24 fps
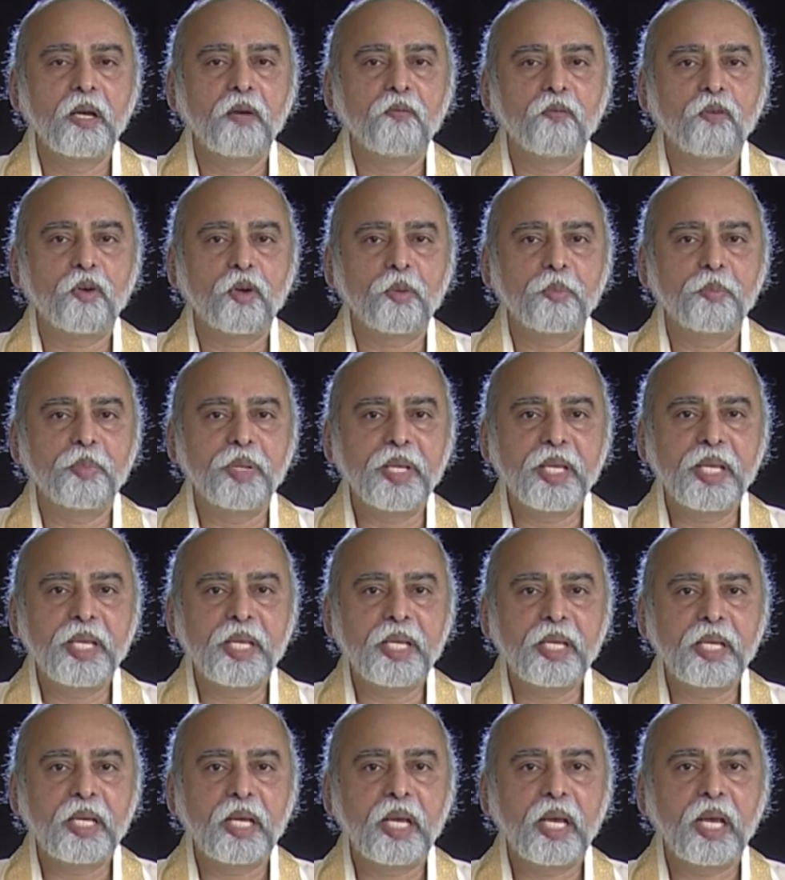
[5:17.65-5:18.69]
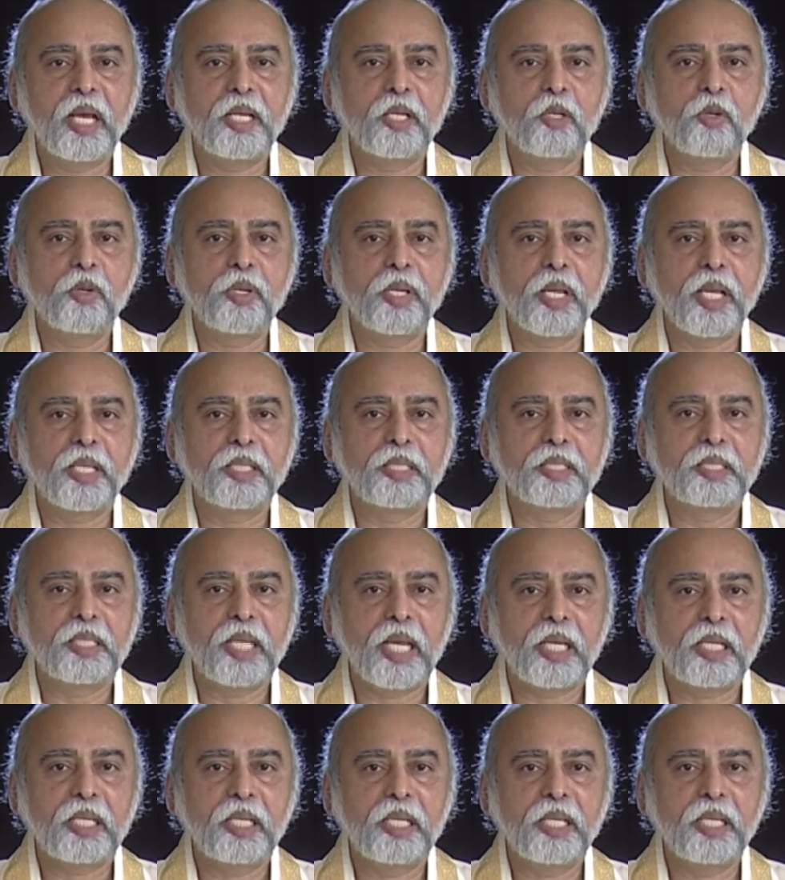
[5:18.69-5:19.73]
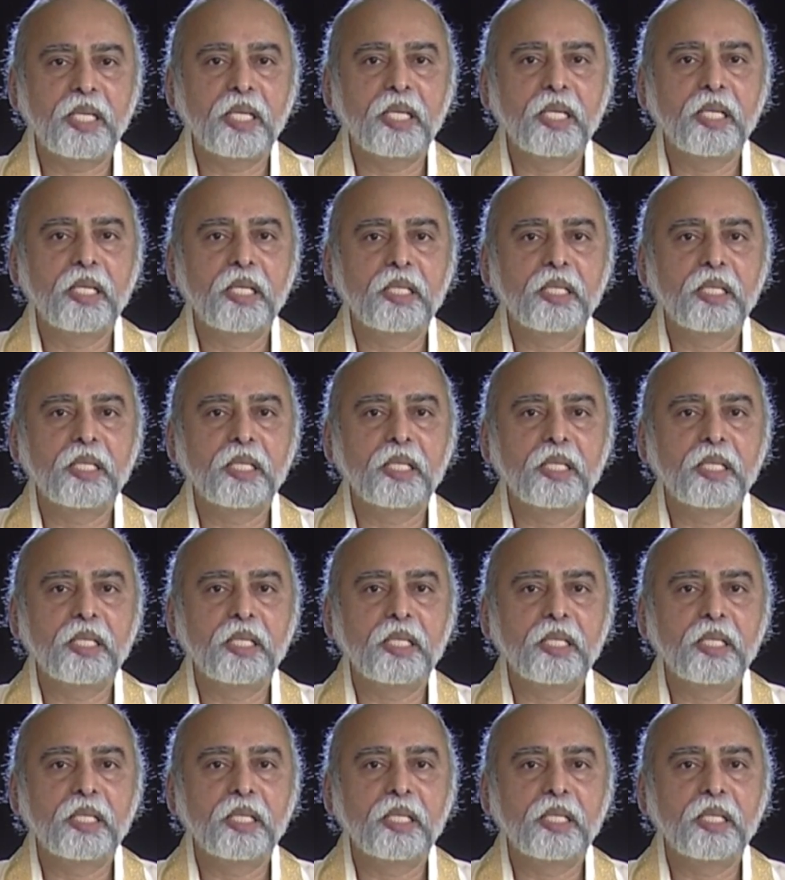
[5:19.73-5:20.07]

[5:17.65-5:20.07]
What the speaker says: for being and doing exactly